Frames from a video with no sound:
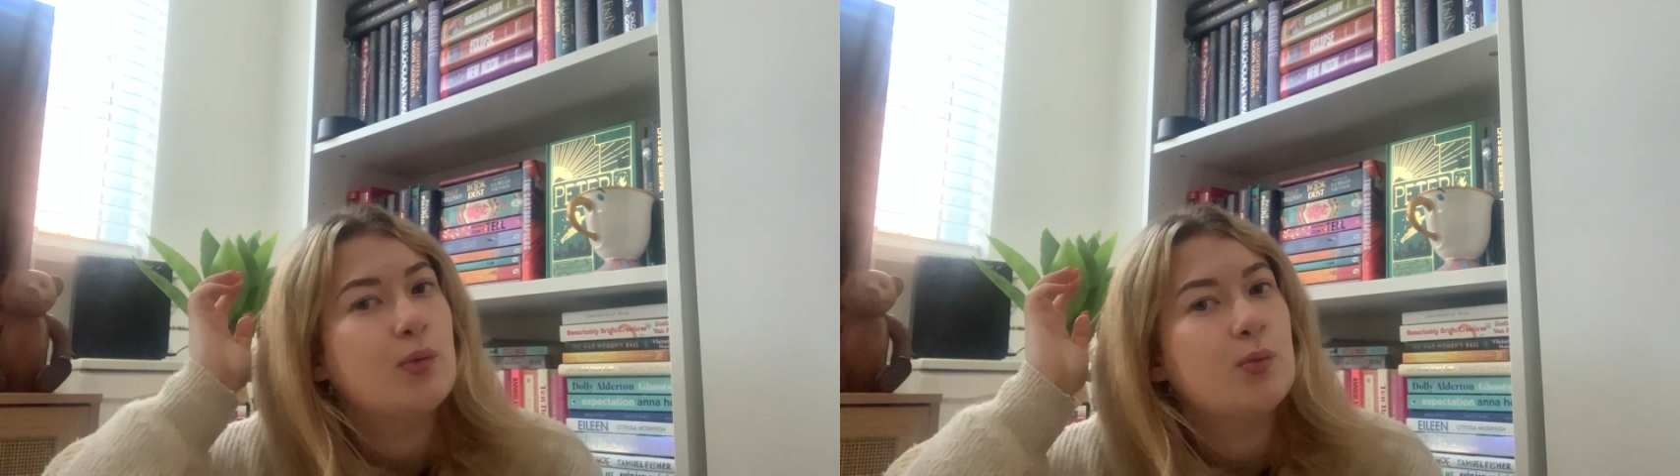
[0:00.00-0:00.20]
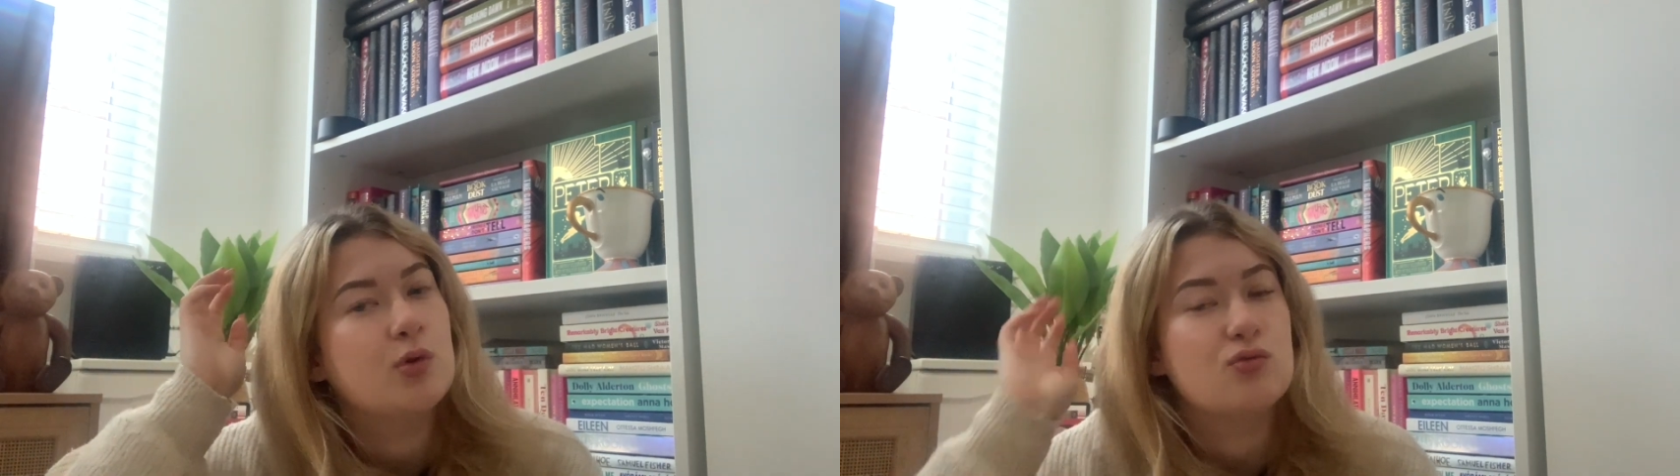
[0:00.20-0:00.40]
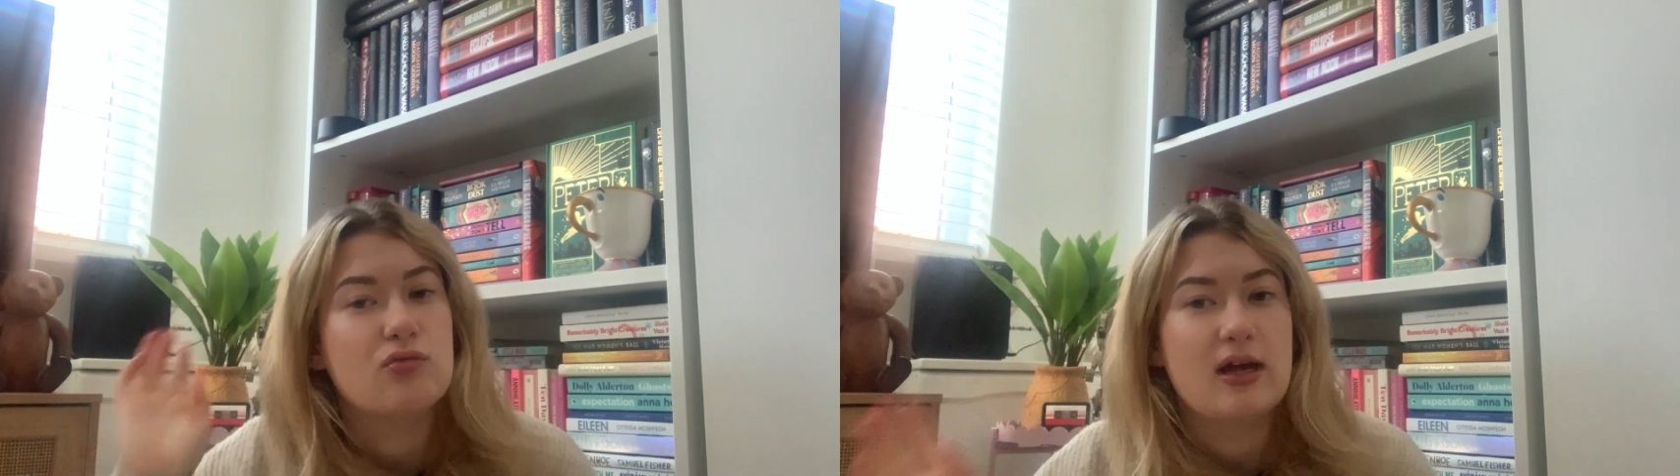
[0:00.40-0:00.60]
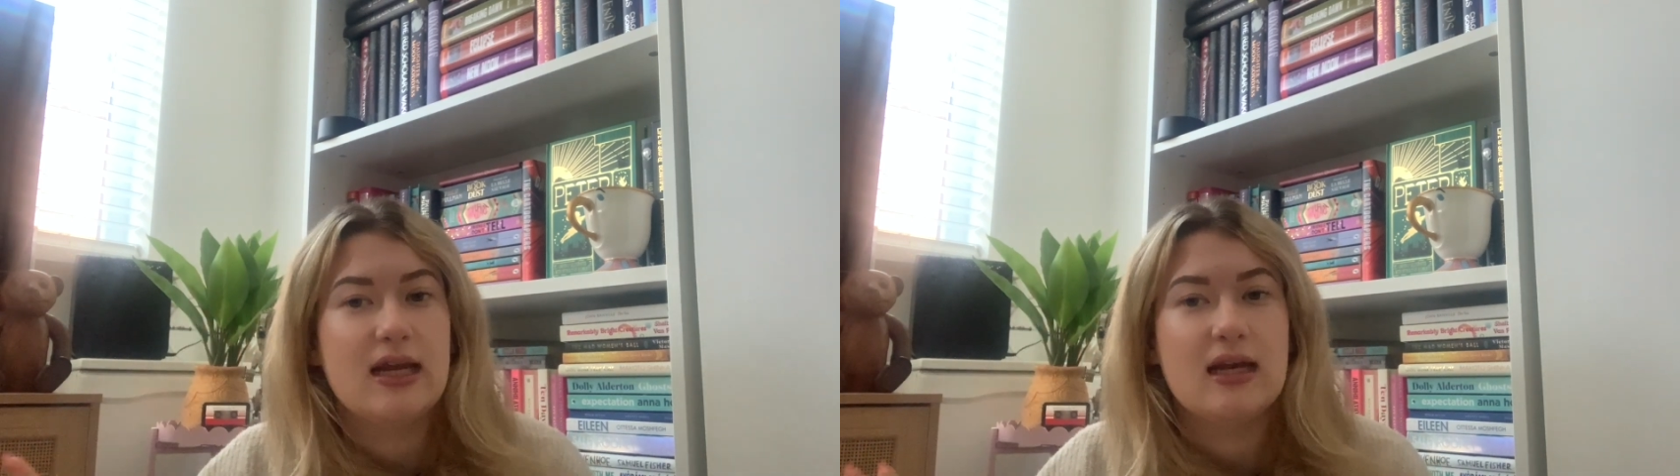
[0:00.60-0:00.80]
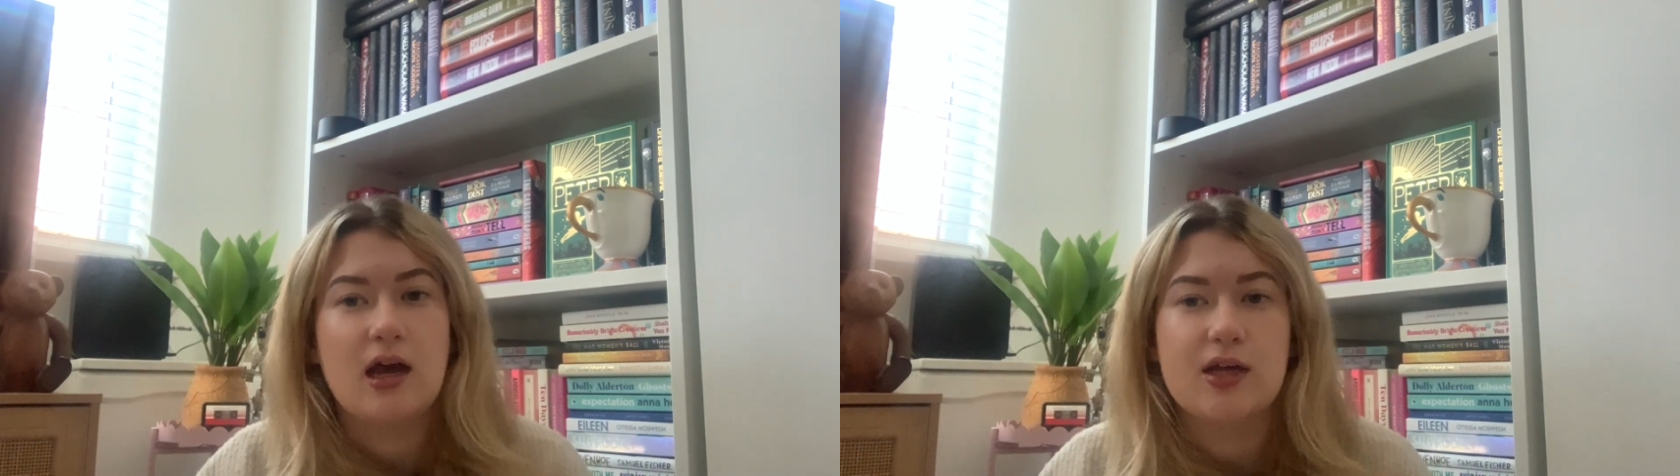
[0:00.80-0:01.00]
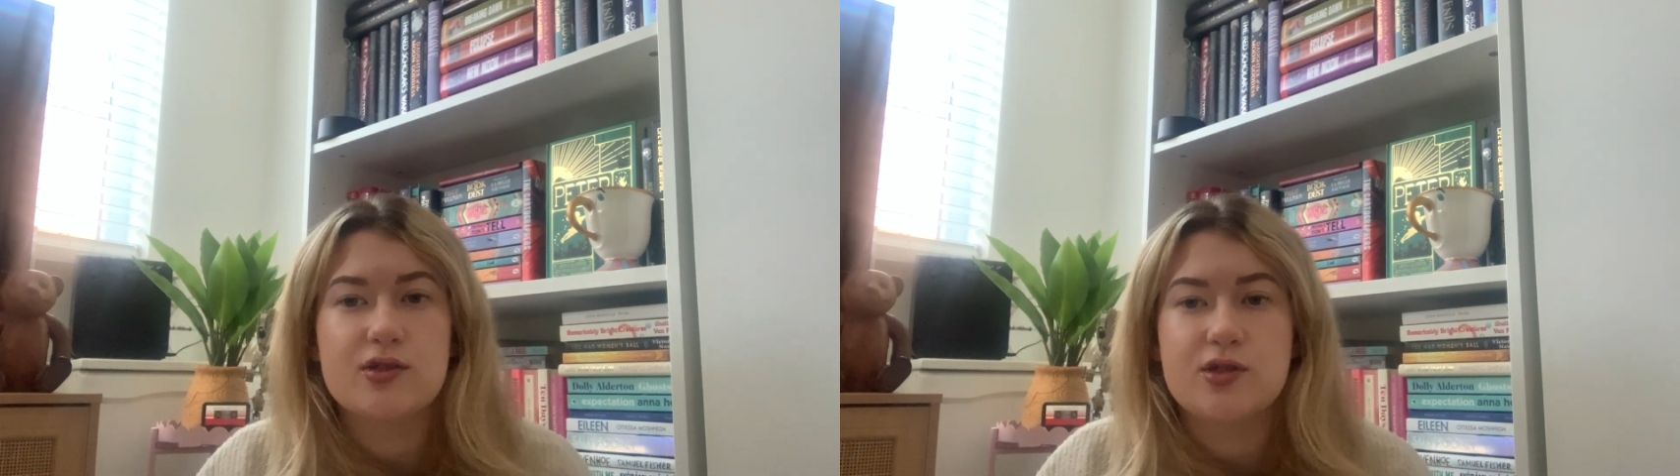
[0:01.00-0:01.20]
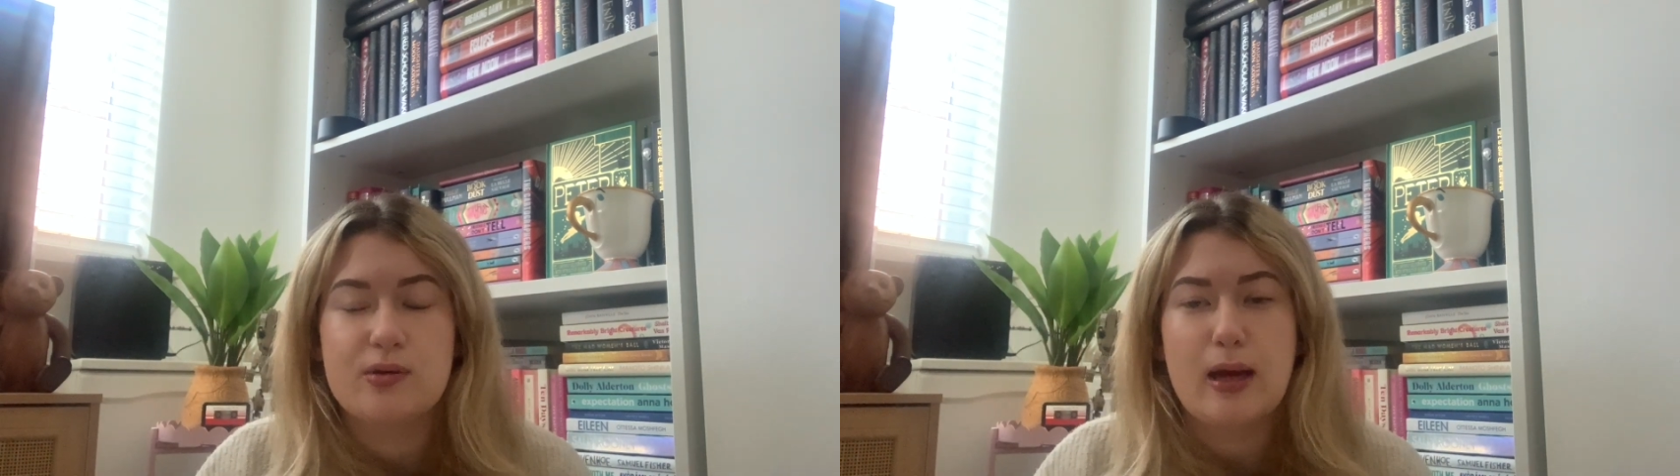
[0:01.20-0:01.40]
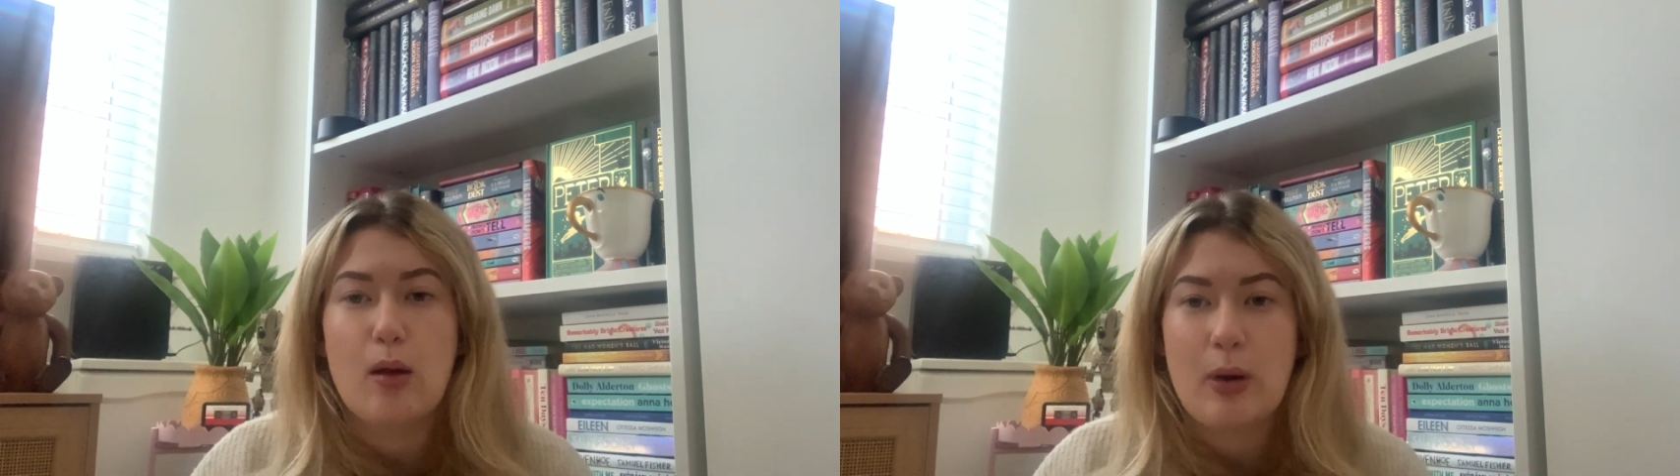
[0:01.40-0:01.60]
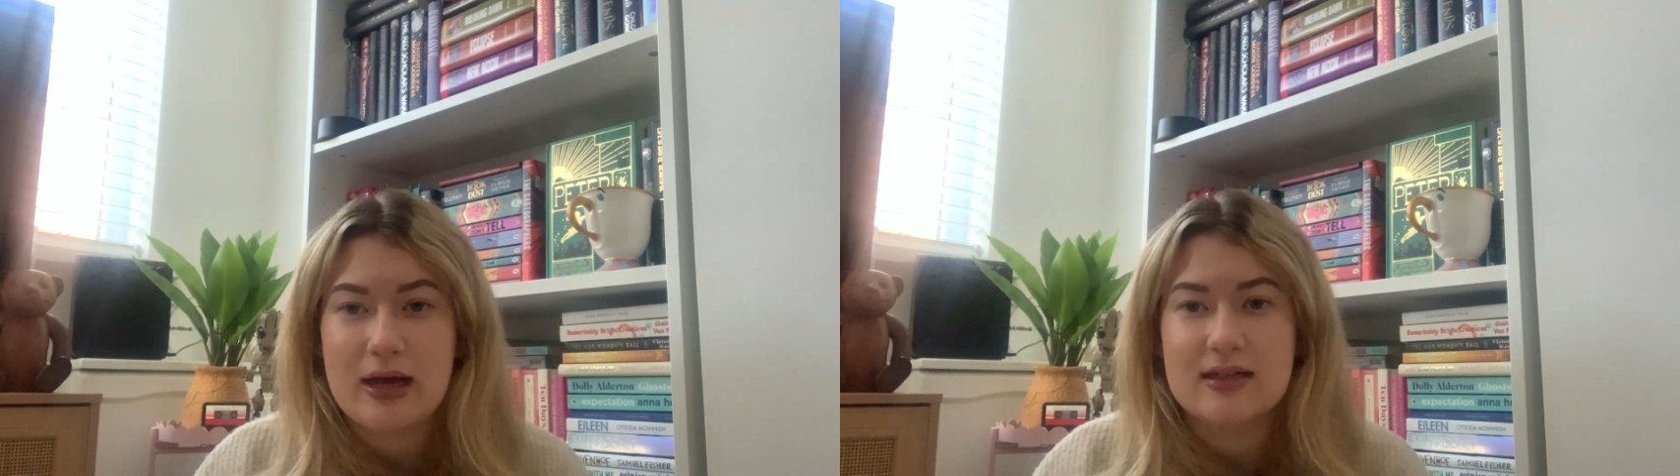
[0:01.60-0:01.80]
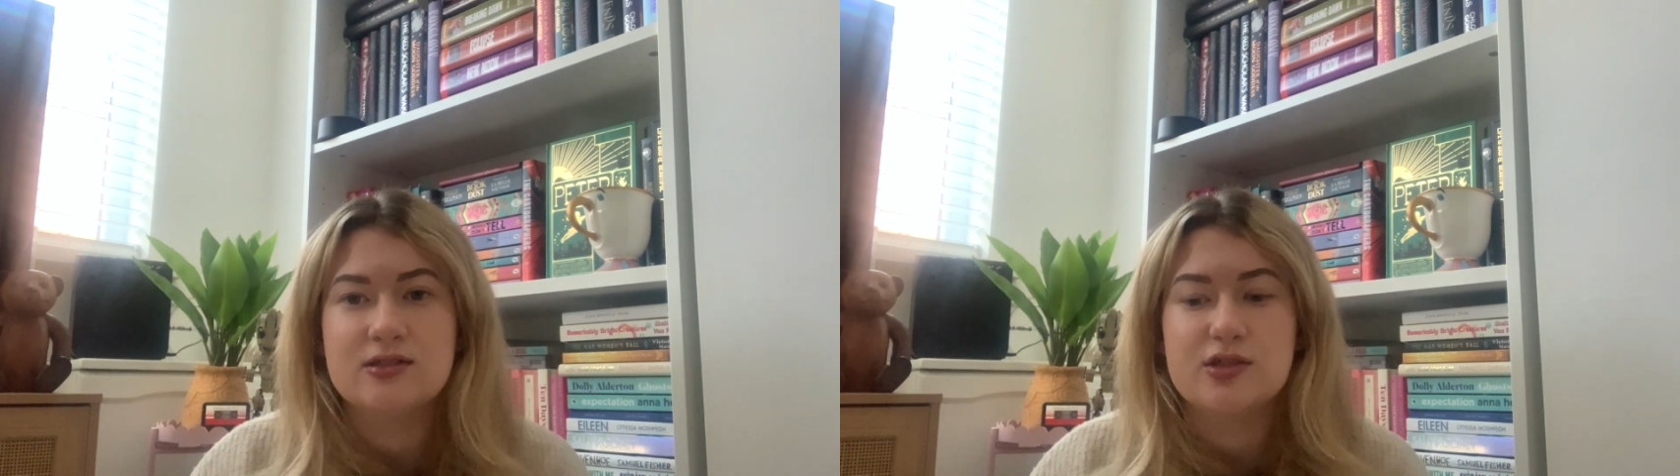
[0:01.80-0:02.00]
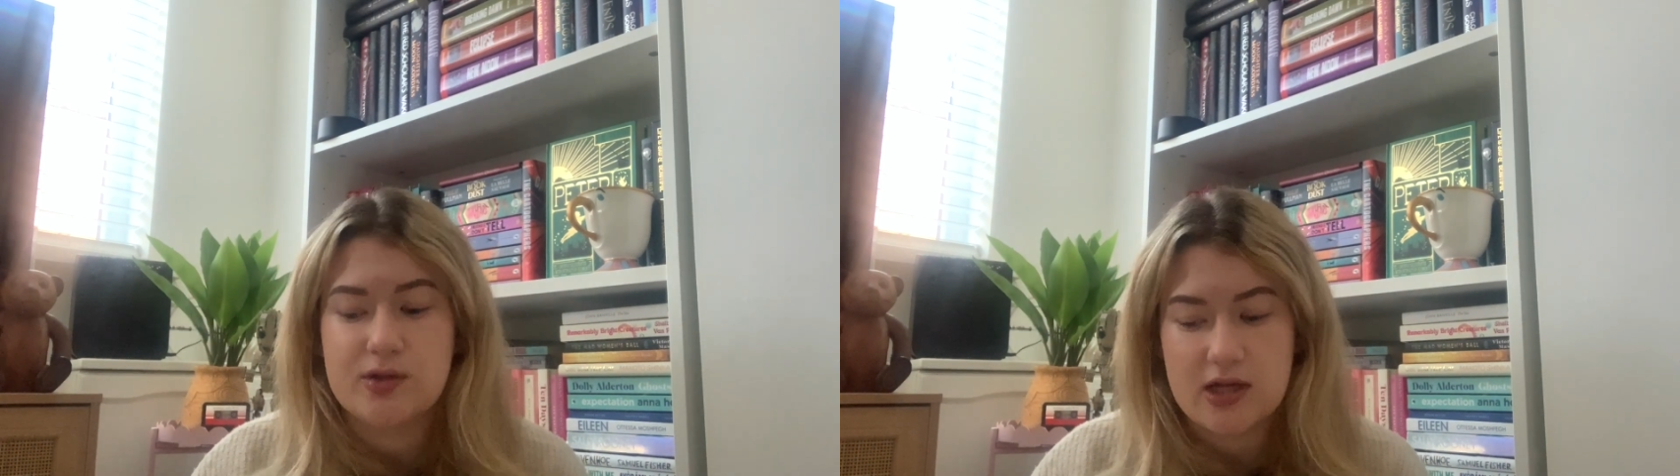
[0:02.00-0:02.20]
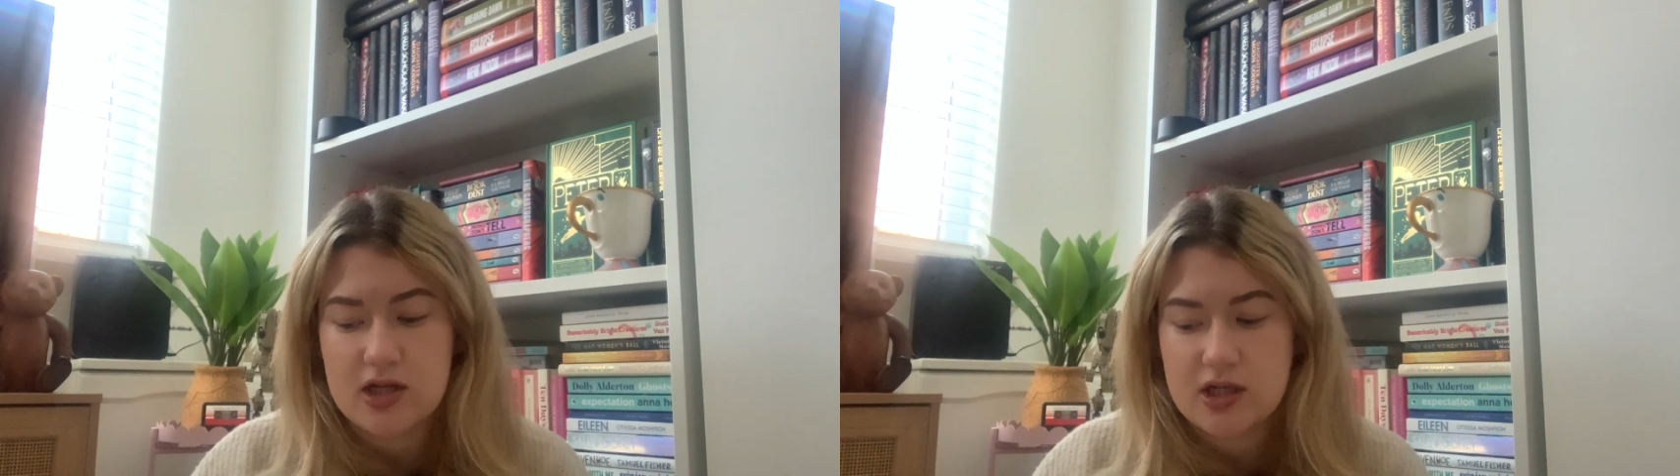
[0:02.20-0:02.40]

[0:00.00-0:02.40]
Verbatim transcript: would really like to get back into this